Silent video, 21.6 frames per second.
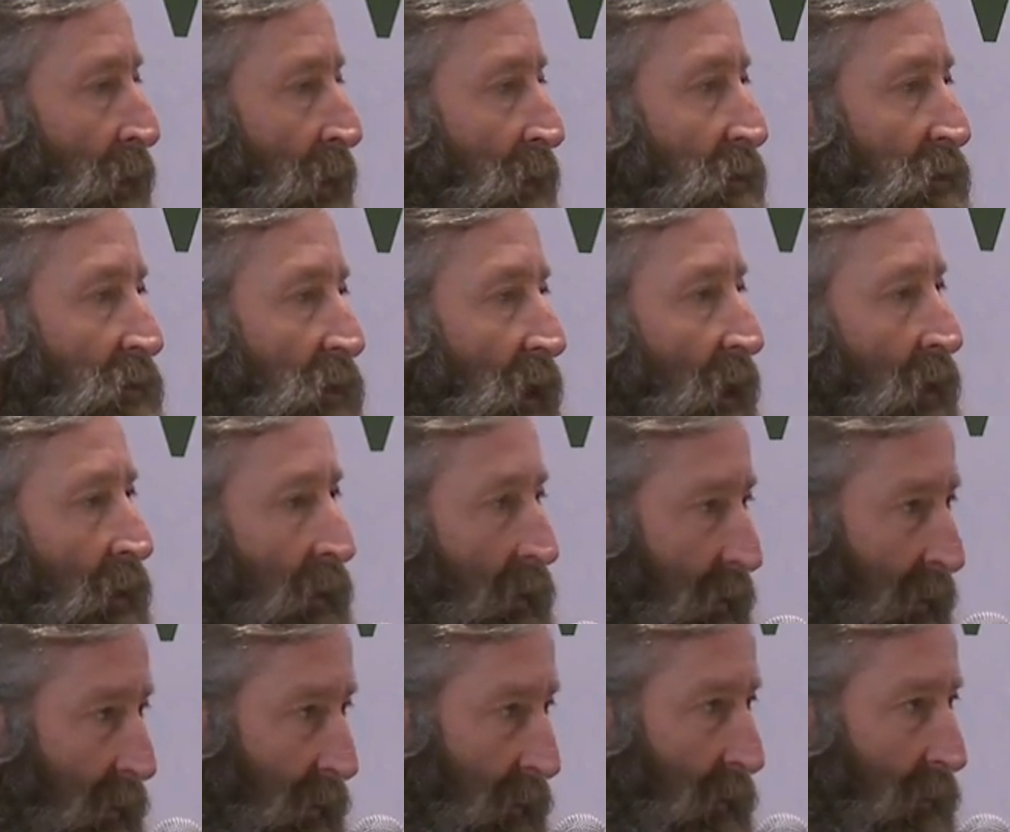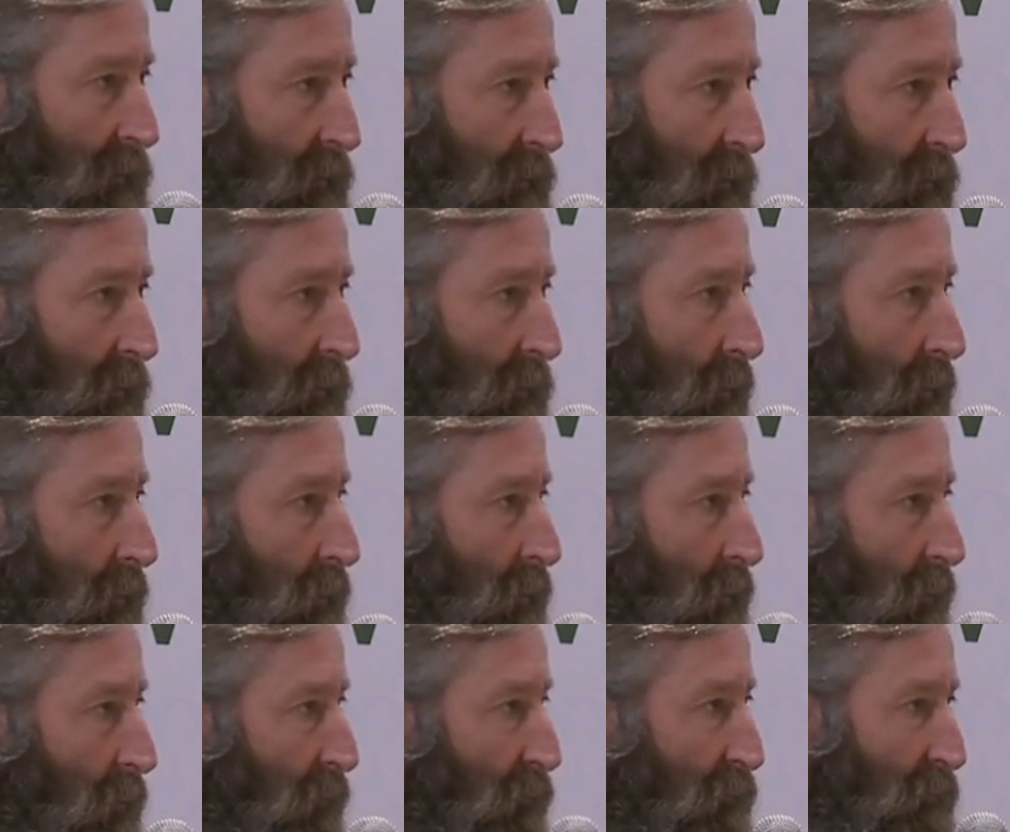suddenly
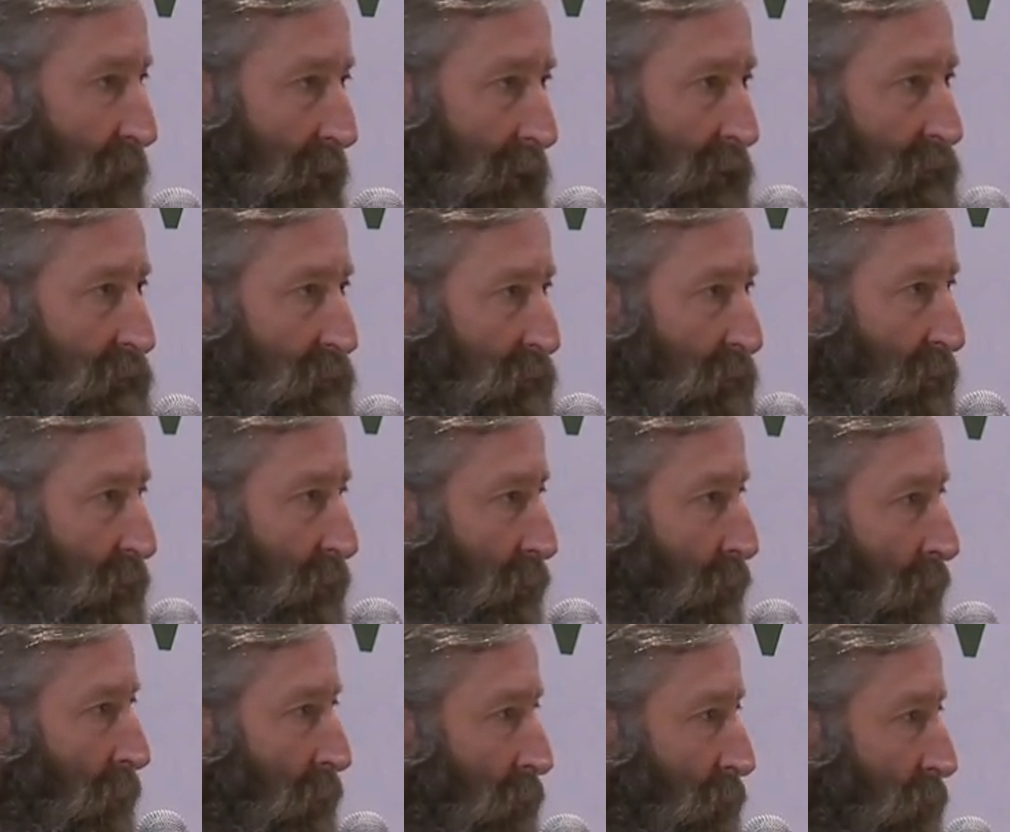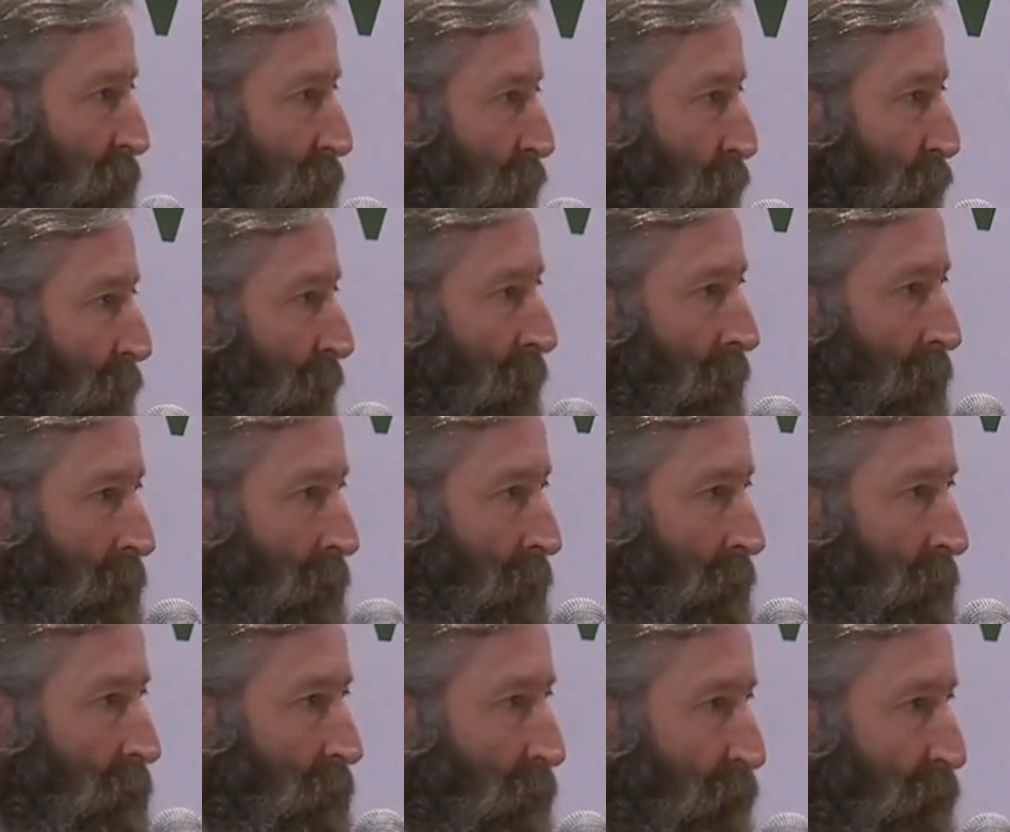your fence, your roads, your
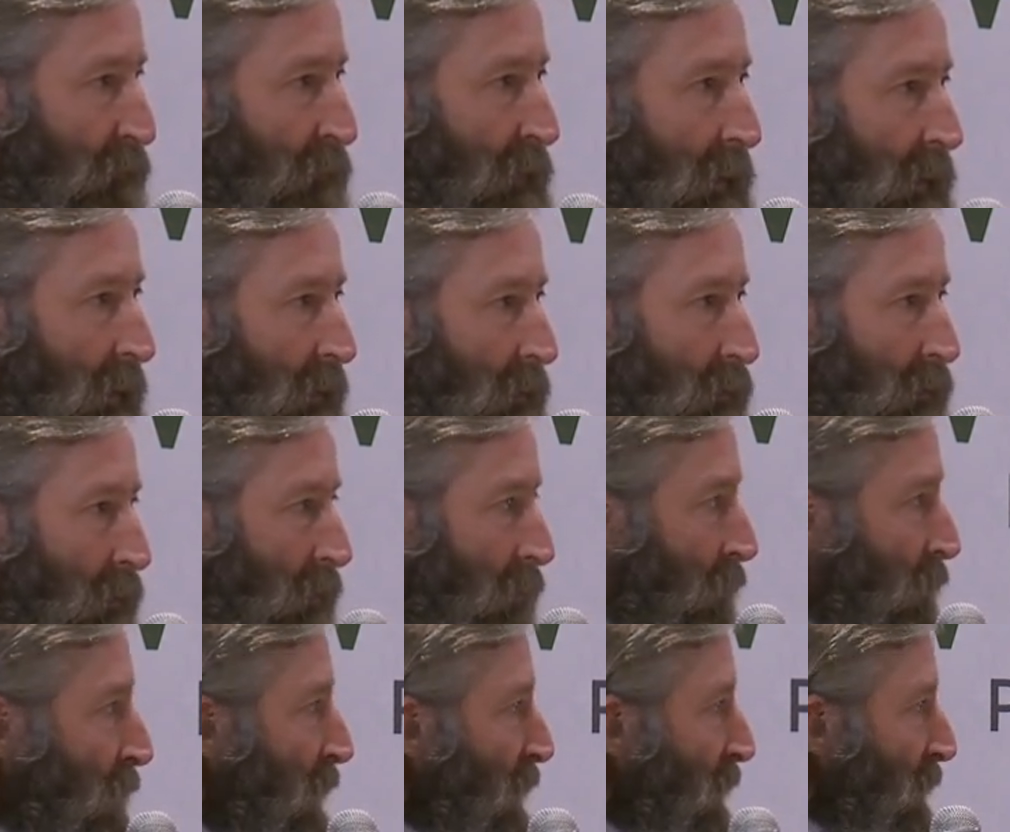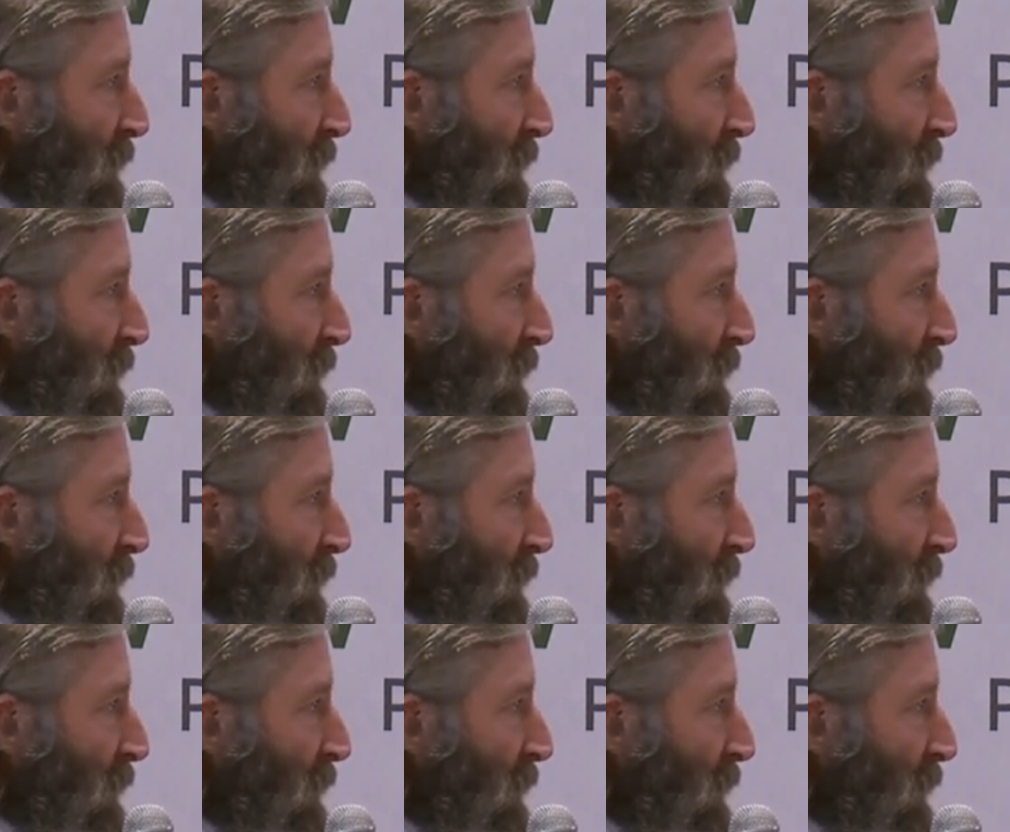pond, your feed, your,